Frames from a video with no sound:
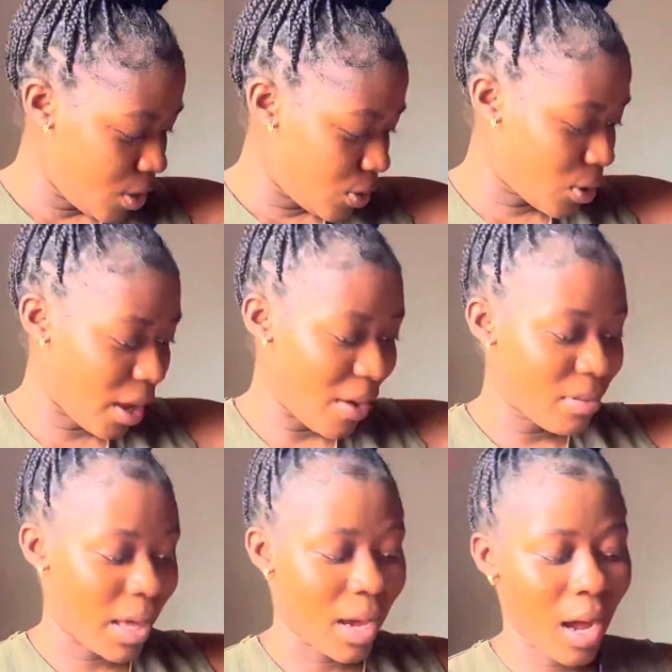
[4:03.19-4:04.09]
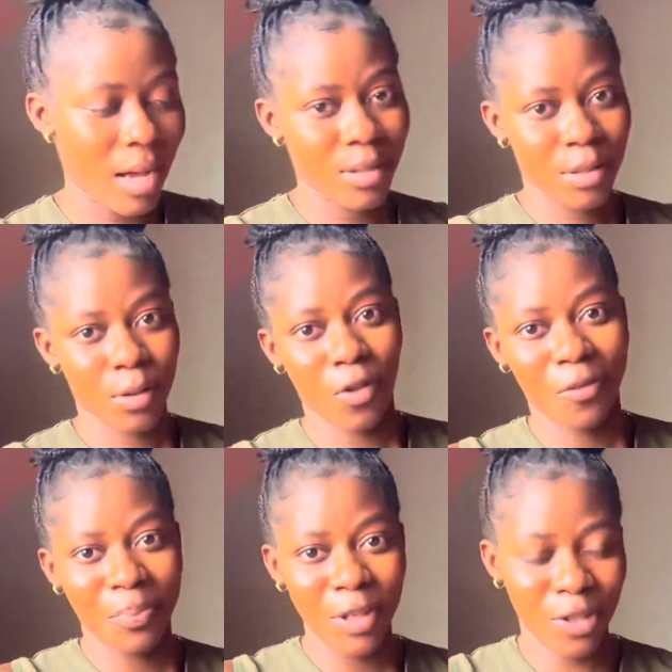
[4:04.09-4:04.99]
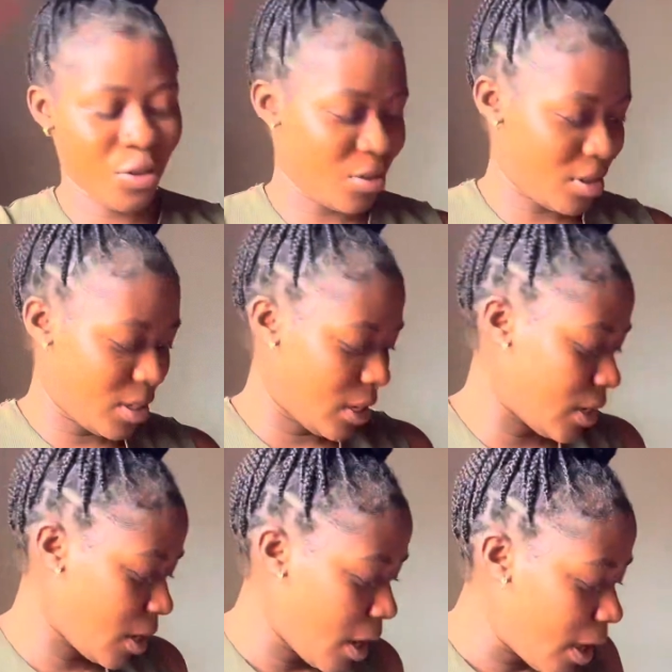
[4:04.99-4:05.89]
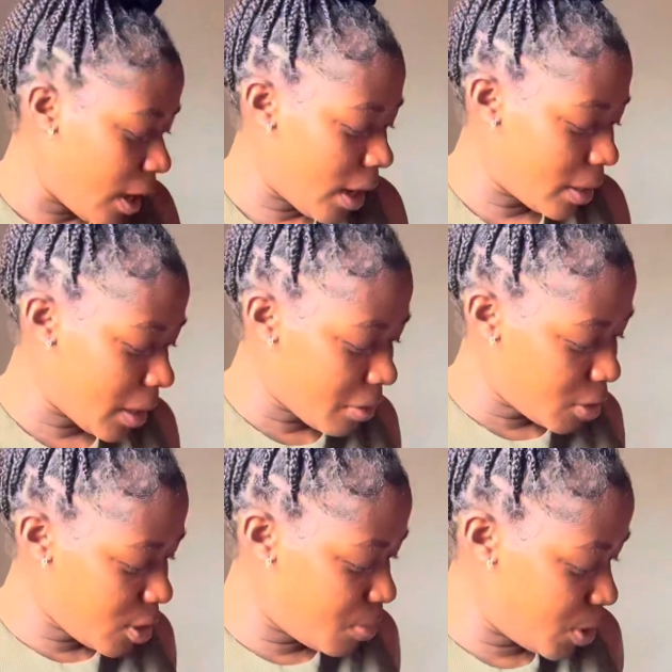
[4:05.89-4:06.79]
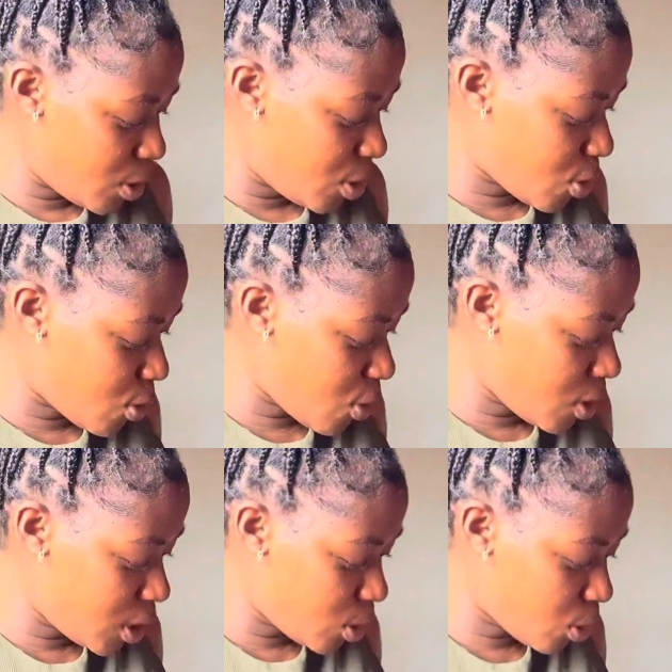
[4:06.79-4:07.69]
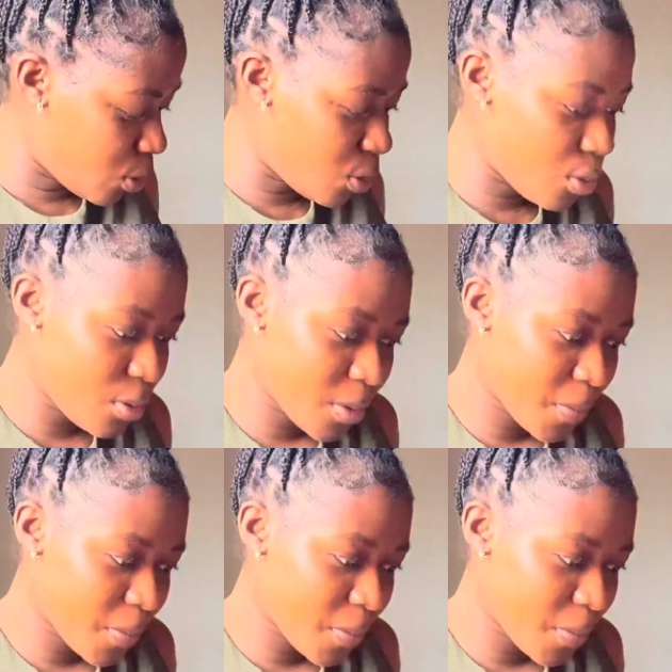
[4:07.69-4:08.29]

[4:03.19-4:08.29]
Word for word: So I have like a ton of pictures here and I'll just be scrolling through